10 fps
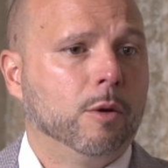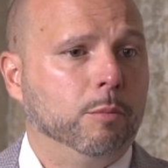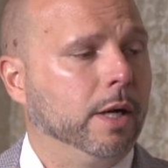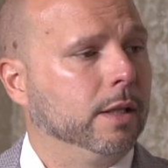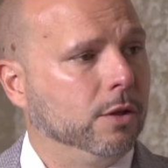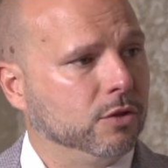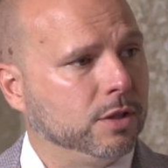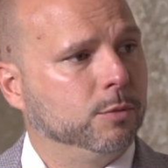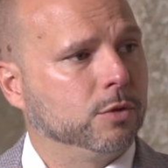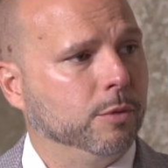But there
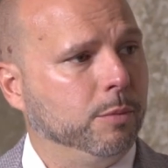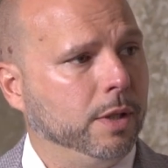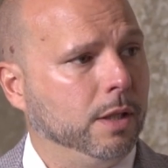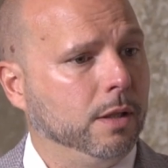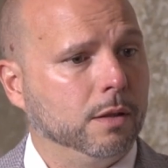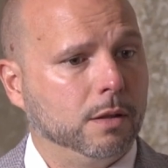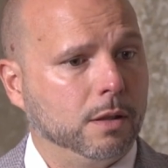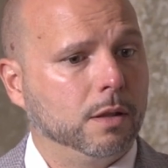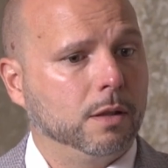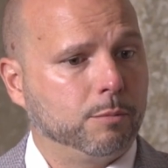seems to be
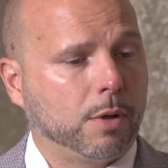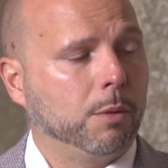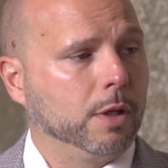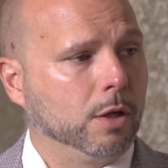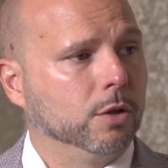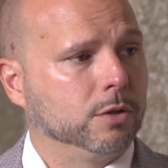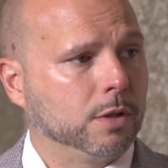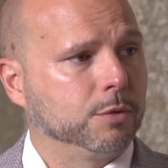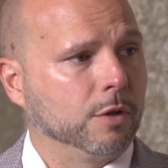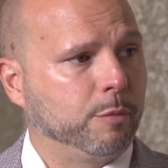probably a good
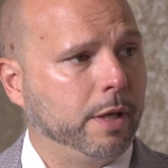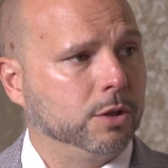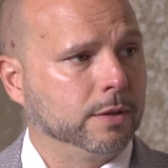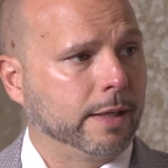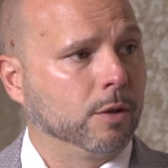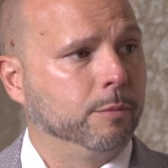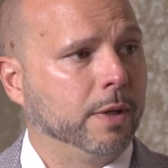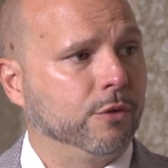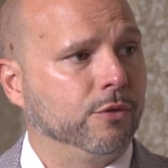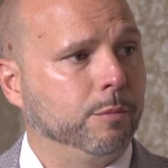subset of patients that could
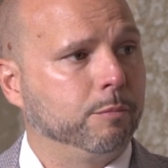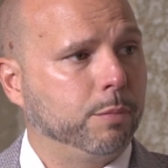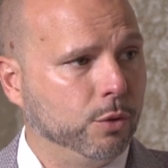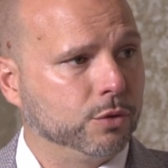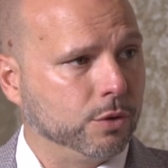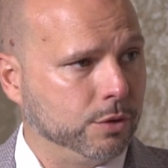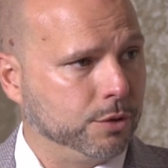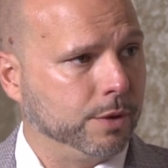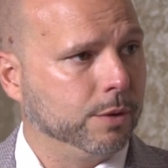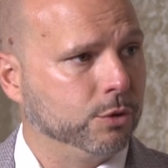benefit
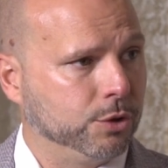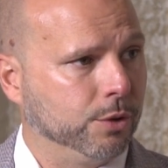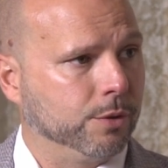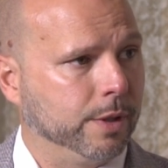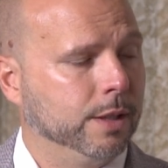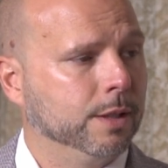post-surgery. Would you agree?